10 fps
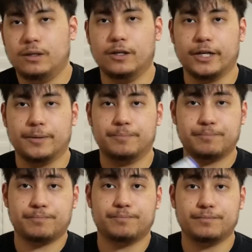Okay,
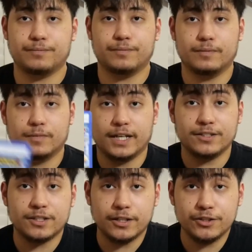that's
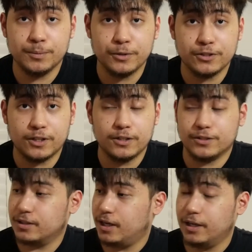Sonic
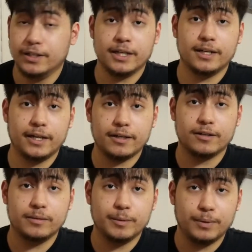Superstars. Nick and I are
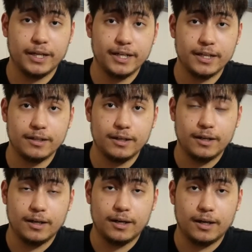going to be playing it.
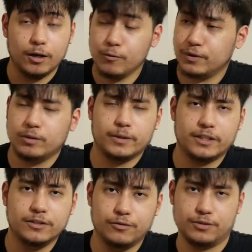Hopefully we'll get
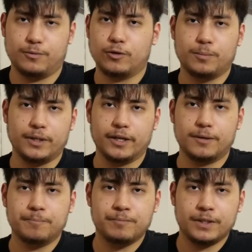to do some 4-player,
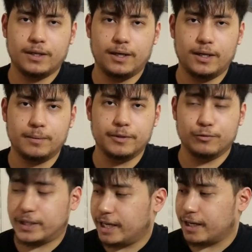if
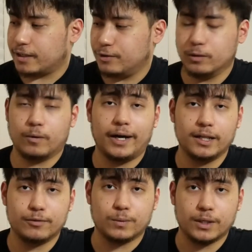we can rile
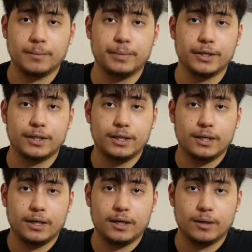everyone up. But
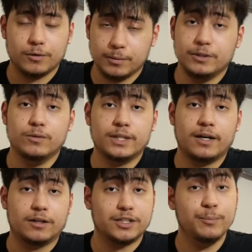we're going to be doing that
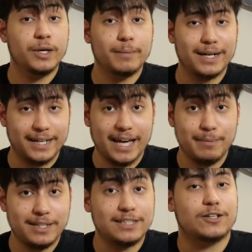on Cube Command
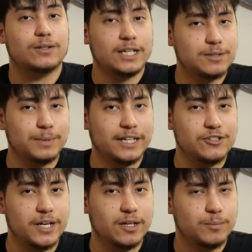Gaming. That's our Let's Play
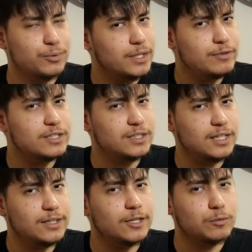channel.
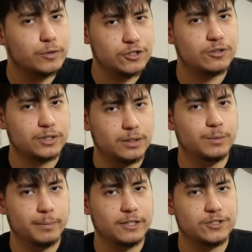Previously, the original Cube
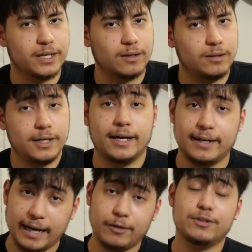Command channel.
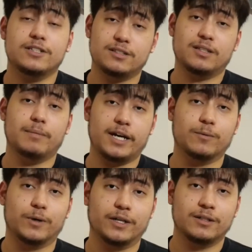Now this is the
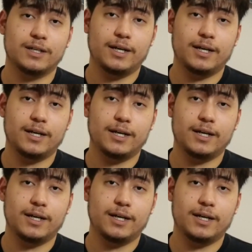main one.